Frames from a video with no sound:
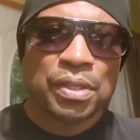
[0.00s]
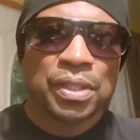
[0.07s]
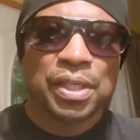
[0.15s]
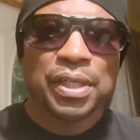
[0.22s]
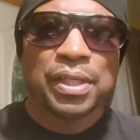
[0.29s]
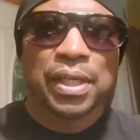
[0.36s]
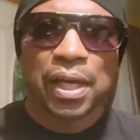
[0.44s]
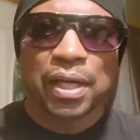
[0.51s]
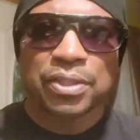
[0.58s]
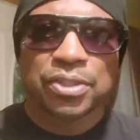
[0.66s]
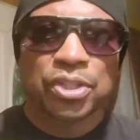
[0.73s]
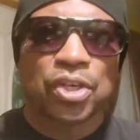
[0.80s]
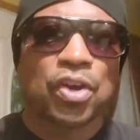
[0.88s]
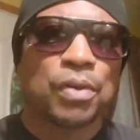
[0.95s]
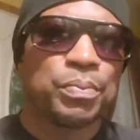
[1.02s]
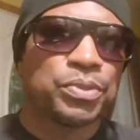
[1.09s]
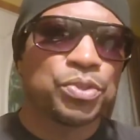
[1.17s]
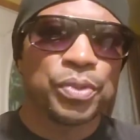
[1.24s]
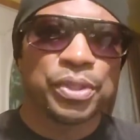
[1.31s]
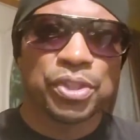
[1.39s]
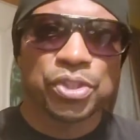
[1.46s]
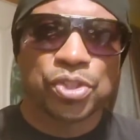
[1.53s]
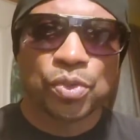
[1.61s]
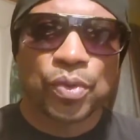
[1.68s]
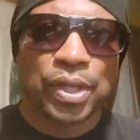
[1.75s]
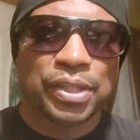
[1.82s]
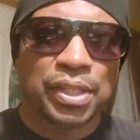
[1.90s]
The stare off between the
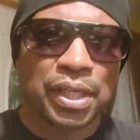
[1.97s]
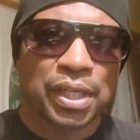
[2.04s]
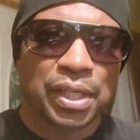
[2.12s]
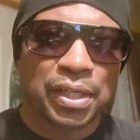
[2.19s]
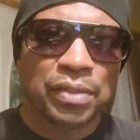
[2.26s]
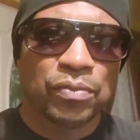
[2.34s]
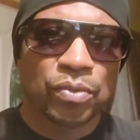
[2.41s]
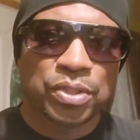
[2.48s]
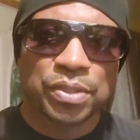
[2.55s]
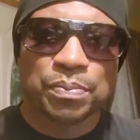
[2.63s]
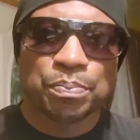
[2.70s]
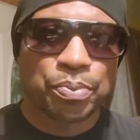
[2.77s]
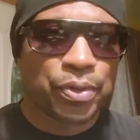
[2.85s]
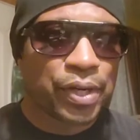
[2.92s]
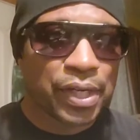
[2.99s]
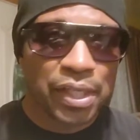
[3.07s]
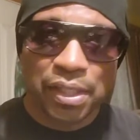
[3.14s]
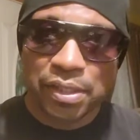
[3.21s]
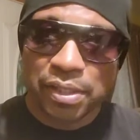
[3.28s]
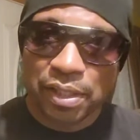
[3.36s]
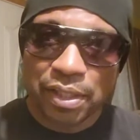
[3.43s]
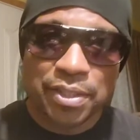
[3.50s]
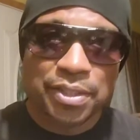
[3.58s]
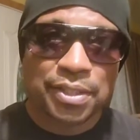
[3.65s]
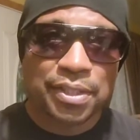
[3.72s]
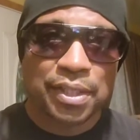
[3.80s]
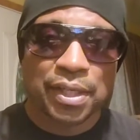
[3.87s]
two at the end was pretty
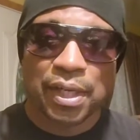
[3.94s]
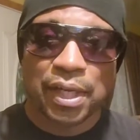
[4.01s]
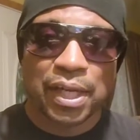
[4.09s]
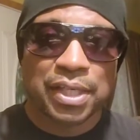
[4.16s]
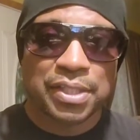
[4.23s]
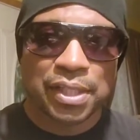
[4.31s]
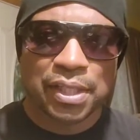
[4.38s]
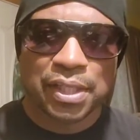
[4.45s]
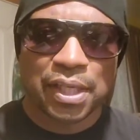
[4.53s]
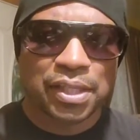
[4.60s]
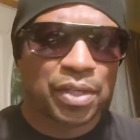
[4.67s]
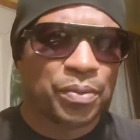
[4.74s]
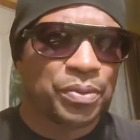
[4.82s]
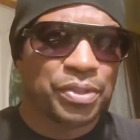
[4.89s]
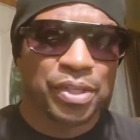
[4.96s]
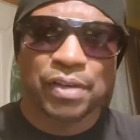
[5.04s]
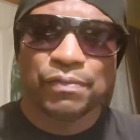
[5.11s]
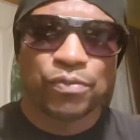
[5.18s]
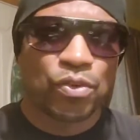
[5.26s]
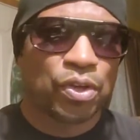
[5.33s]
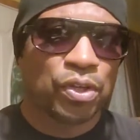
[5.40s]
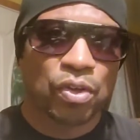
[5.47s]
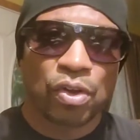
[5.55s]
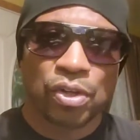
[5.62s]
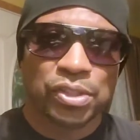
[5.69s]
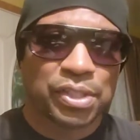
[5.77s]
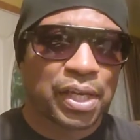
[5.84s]
intense. I gotta say that they were there for a
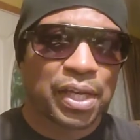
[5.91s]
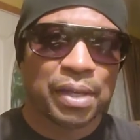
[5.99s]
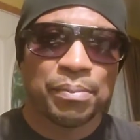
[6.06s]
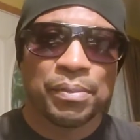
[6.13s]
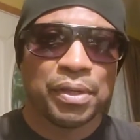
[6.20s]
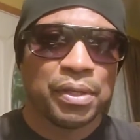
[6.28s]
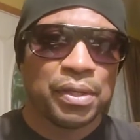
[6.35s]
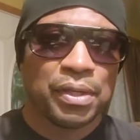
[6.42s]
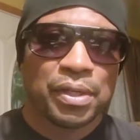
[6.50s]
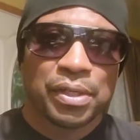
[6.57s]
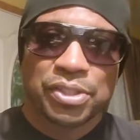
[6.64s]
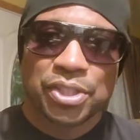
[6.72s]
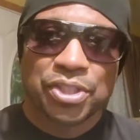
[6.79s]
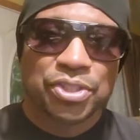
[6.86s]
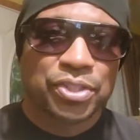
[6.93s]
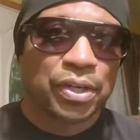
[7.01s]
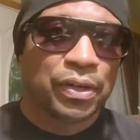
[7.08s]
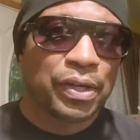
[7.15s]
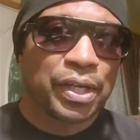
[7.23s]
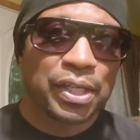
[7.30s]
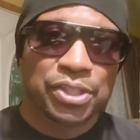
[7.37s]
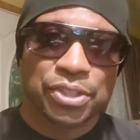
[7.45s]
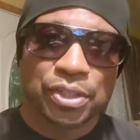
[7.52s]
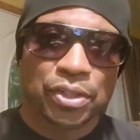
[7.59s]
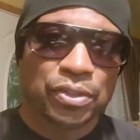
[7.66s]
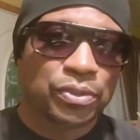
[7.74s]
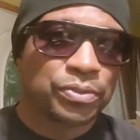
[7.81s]
long time, just staring at each
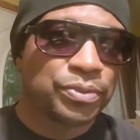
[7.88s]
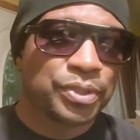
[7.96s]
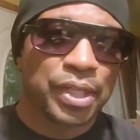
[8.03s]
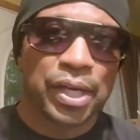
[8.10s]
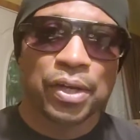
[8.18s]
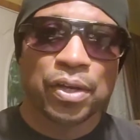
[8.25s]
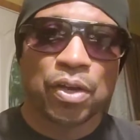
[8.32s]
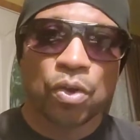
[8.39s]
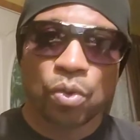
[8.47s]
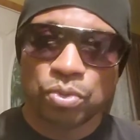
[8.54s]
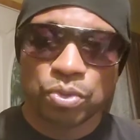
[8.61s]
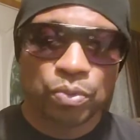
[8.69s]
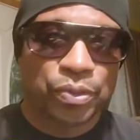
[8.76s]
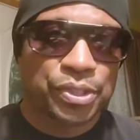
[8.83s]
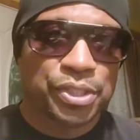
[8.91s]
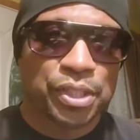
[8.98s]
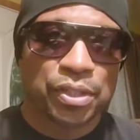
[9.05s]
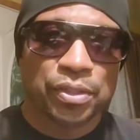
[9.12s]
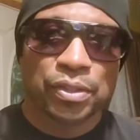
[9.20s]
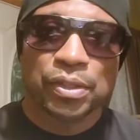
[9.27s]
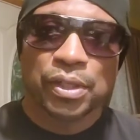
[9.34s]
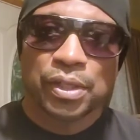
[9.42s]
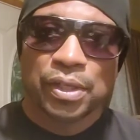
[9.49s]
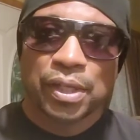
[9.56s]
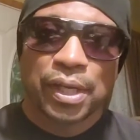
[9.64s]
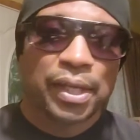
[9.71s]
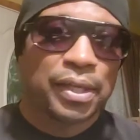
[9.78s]
other, staring holes through each other,
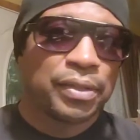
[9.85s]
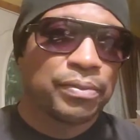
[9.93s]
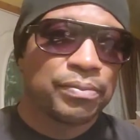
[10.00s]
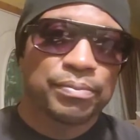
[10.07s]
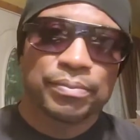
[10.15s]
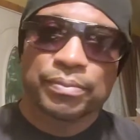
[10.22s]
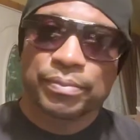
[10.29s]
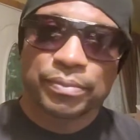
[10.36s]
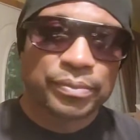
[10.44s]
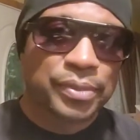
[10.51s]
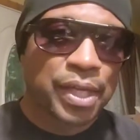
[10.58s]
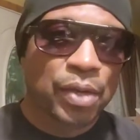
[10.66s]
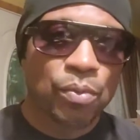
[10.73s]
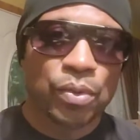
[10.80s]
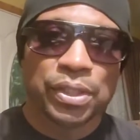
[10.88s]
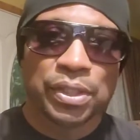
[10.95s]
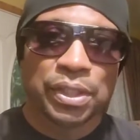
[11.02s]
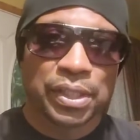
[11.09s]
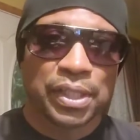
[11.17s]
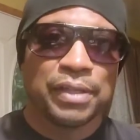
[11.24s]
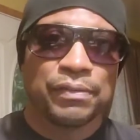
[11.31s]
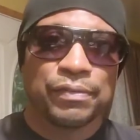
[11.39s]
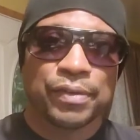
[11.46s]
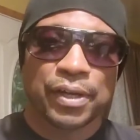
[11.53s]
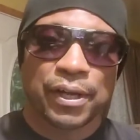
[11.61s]
and they wouldn't leave.